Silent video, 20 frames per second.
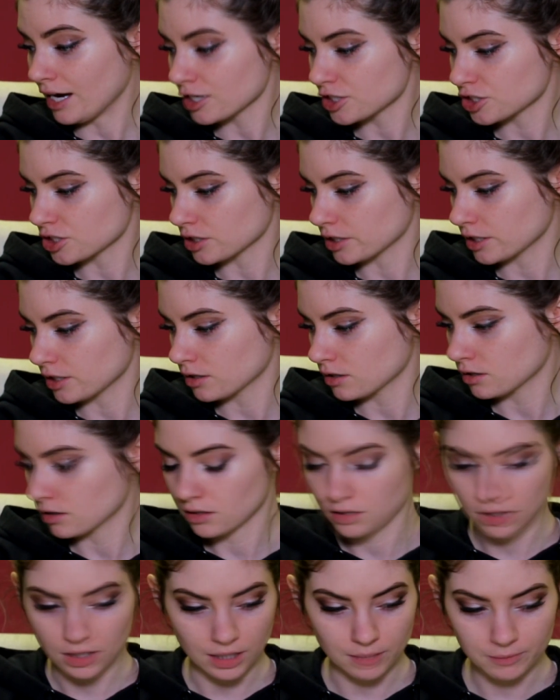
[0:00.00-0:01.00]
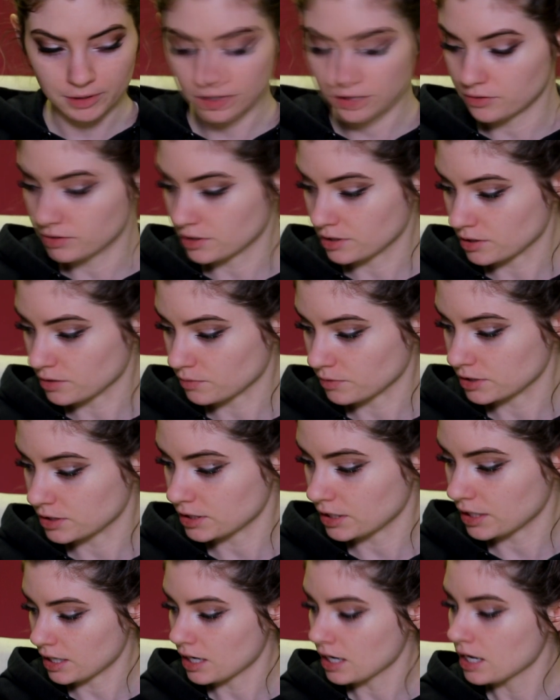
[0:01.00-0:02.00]
I'm gonna use this
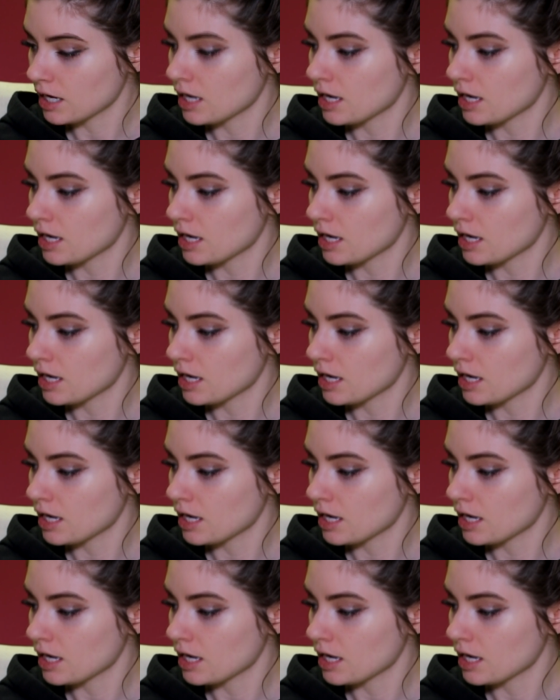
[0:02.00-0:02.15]
today.